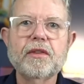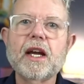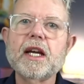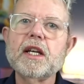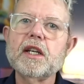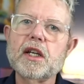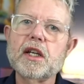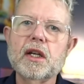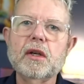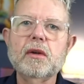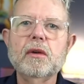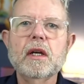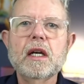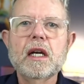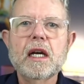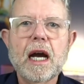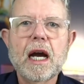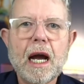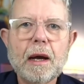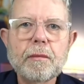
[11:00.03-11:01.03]
Thank you.
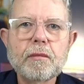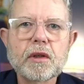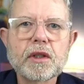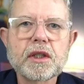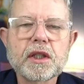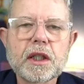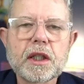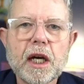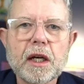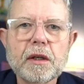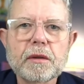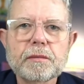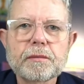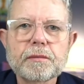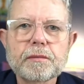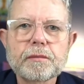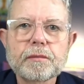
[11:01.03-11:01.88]
I'm good to go.